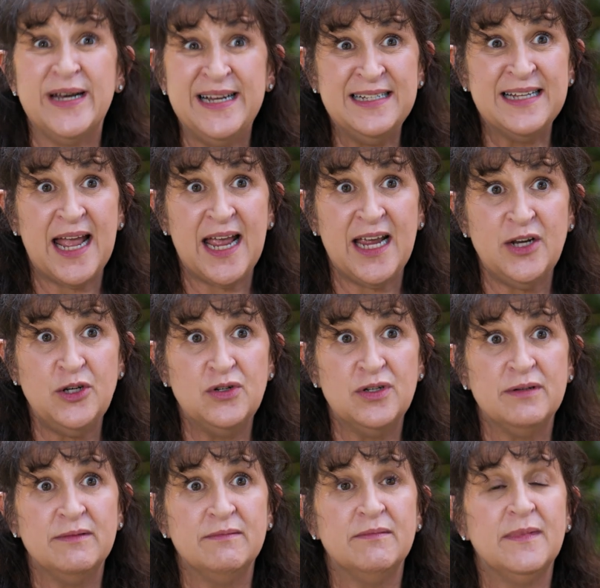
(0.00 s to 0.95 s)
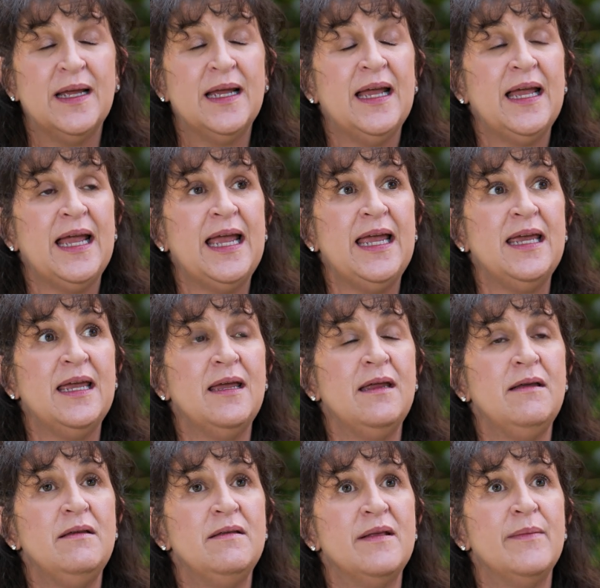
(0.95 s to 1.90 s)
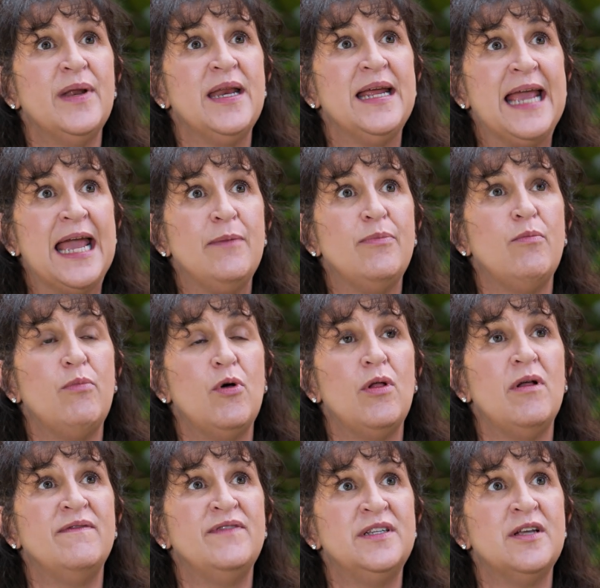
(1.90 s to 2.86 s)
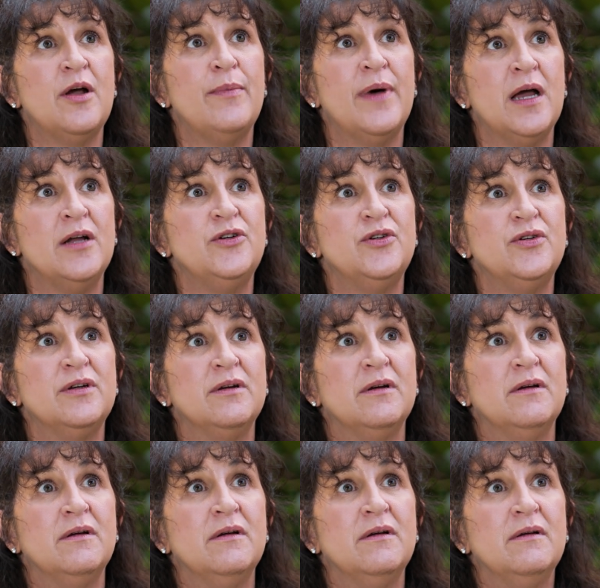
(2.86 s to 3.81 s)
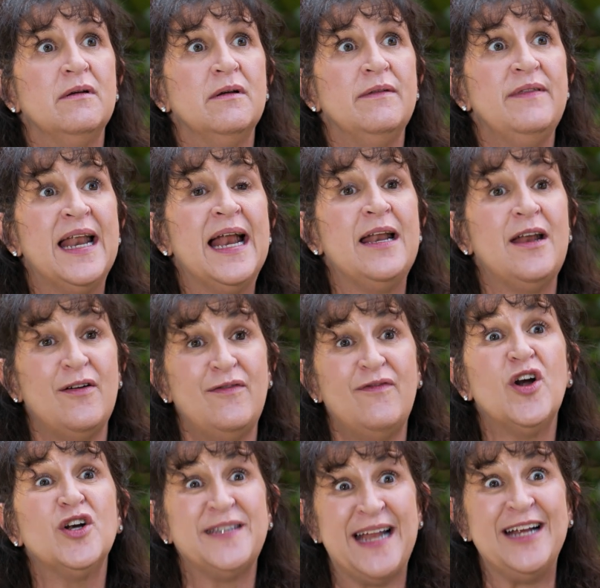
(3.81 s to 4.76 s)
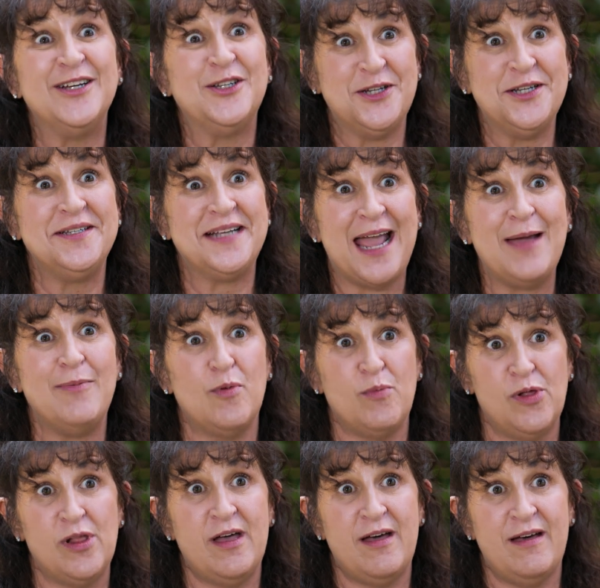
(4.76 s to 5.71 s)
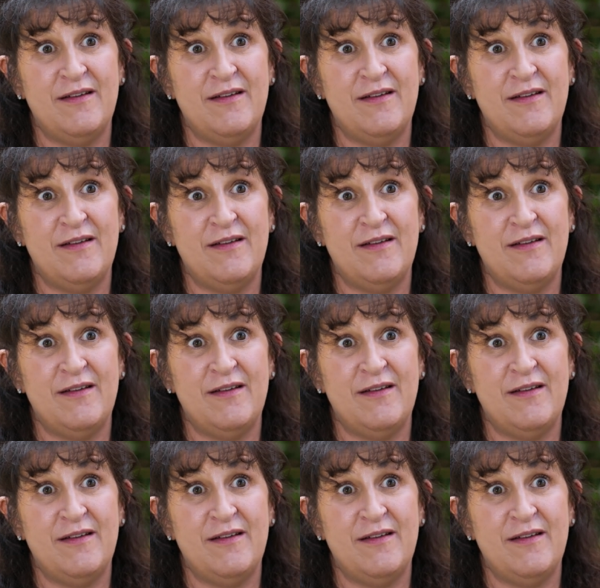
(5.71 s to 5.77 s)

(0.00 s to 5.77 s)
Brittany's age and somebody capable of so much that I know firsthand she's capable